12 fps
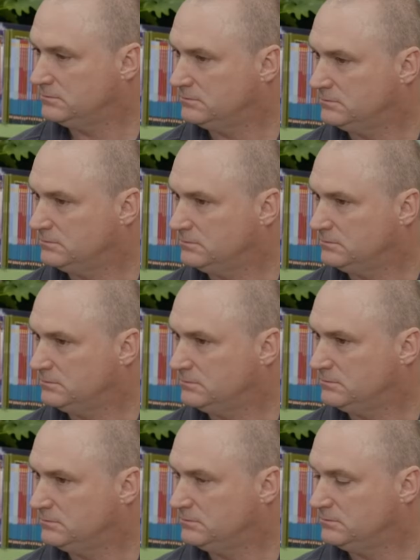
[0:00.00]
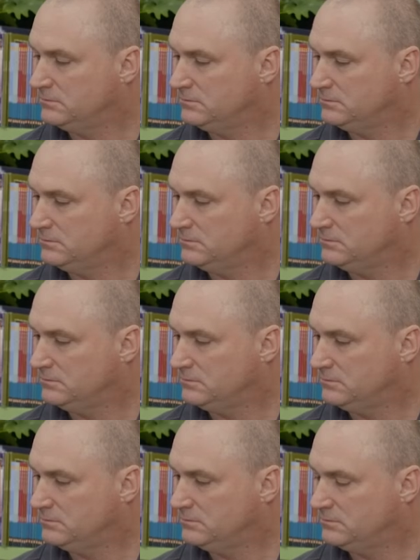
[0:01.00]

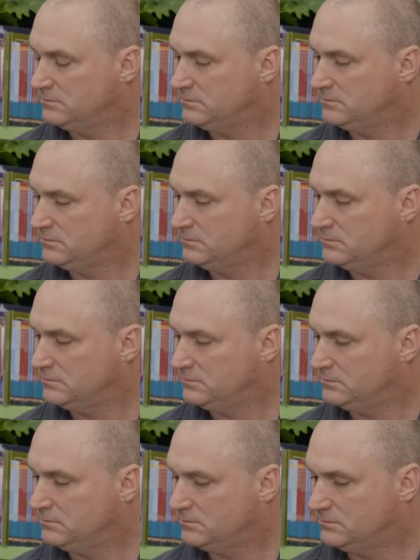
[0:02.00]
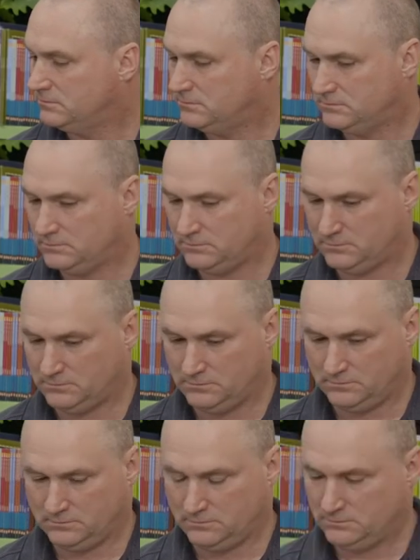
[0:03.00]
This person isn't speaking.